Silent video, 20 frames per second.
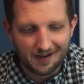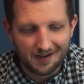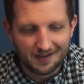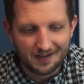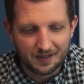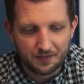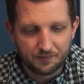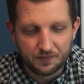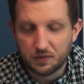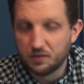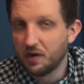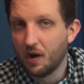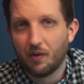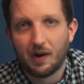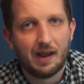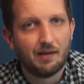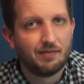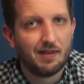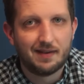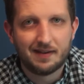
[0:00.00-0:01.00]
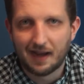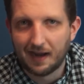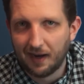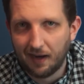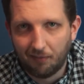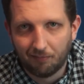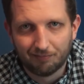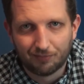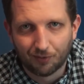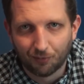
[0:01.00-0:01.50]
if you don't have the
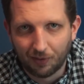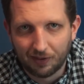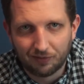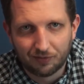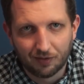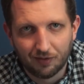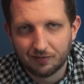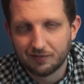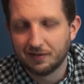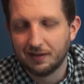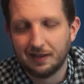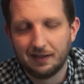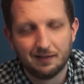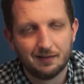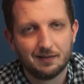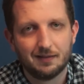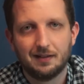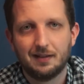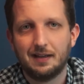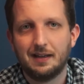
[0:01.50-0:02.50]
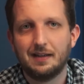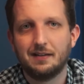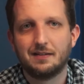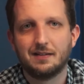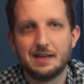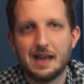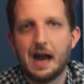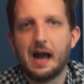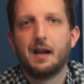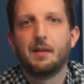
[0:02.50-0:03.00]
time to research these, it's
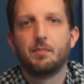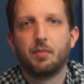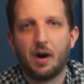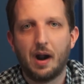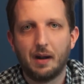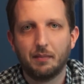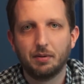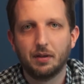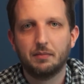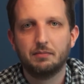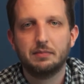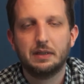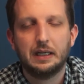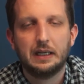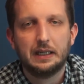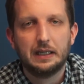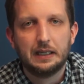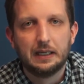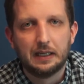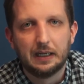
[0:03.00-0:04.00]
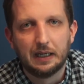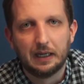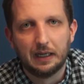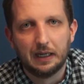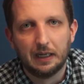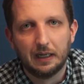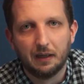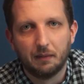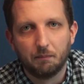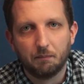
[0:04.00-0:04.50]
not a problem.
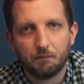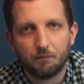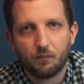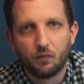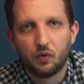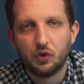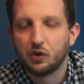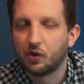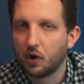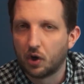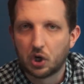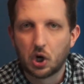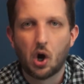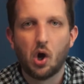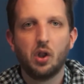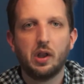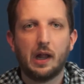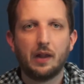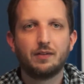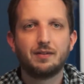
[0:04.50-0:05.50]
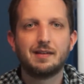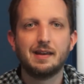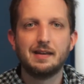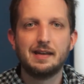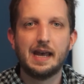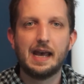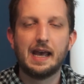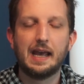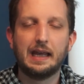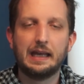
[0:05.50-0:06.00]
You can call us
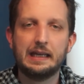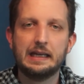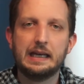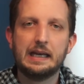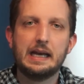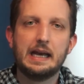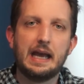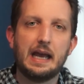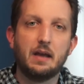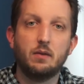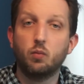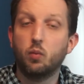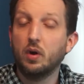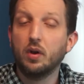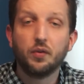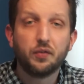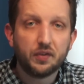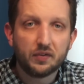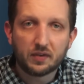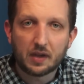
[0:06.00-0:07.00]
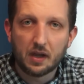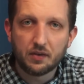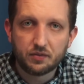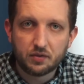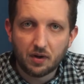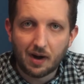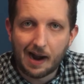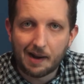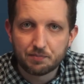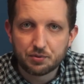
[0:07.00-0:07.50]
today, and we'll discuss
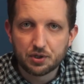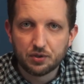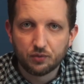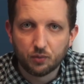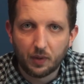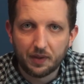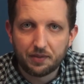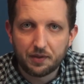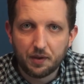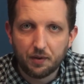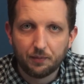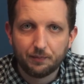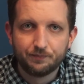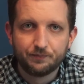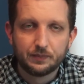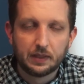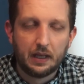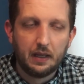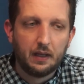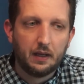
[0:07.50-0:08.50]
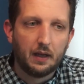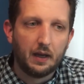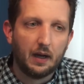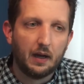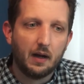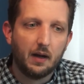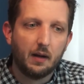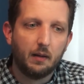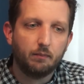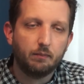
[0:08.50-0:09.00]
your options with you.
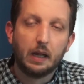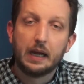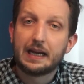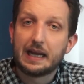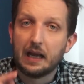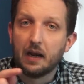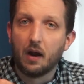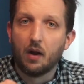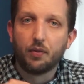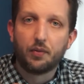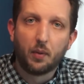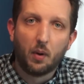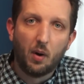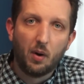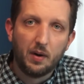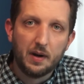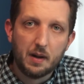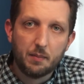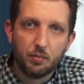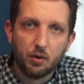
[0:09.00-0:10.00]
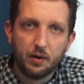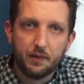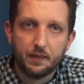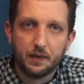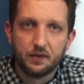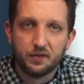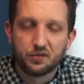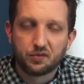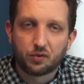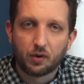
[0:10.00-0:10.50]
Again, I'll throw our number in
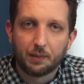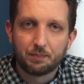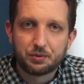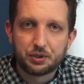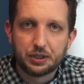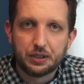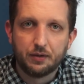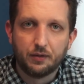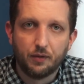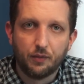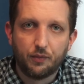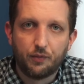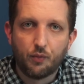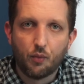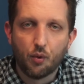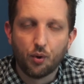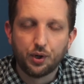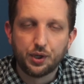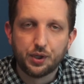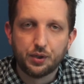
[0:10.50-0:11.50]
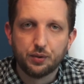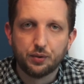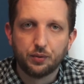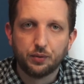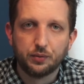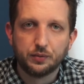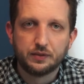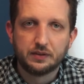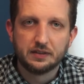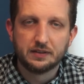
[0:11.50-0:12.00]
the description for
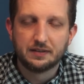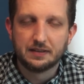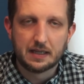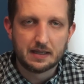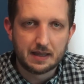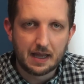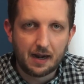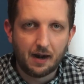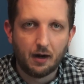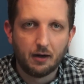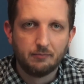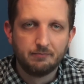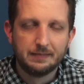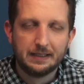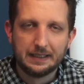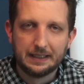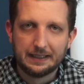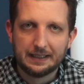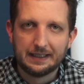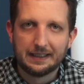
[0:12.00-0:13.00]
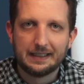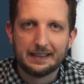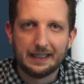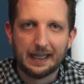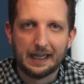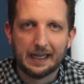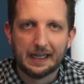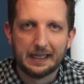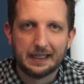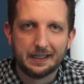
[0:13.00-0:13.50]
you to see there,
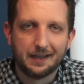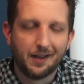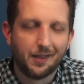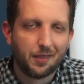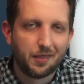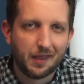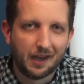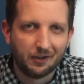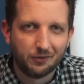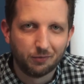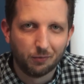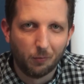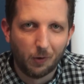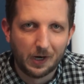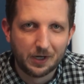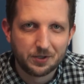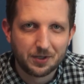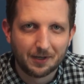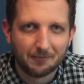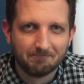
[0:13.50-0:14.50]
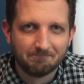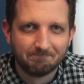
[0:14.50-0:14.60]
and thanks for watching.